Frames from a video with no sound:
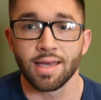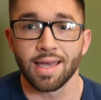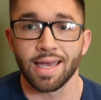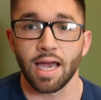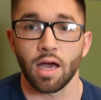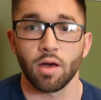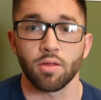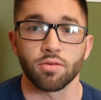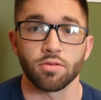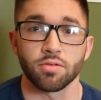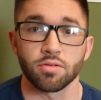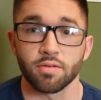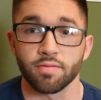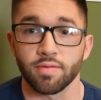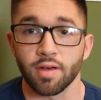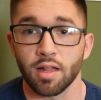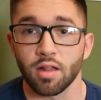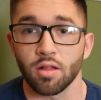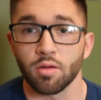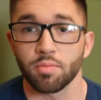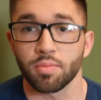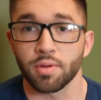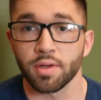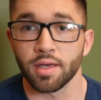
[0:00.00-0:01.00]
how they're
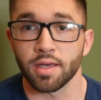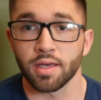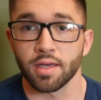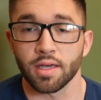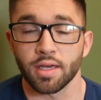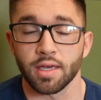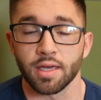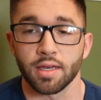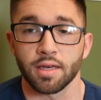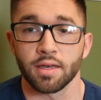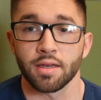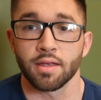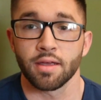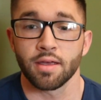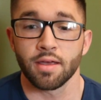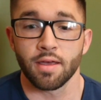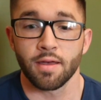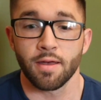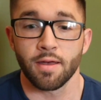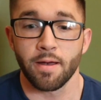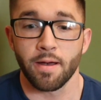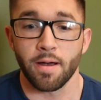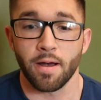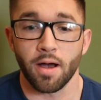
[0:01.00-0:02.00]
developing and
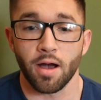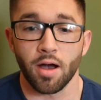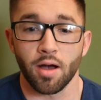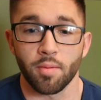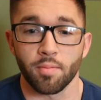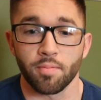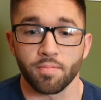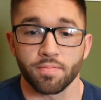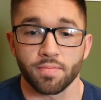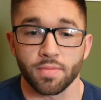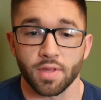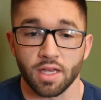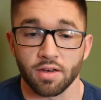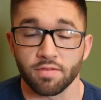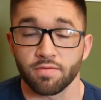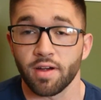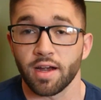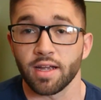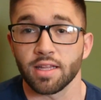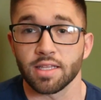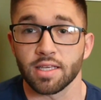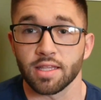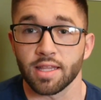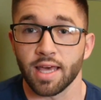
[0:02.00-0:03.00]
um, and
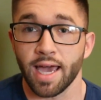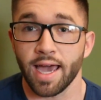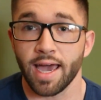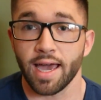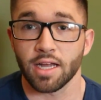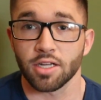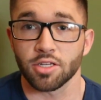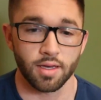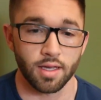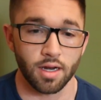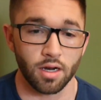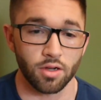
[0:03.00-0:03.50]
finally the hatch.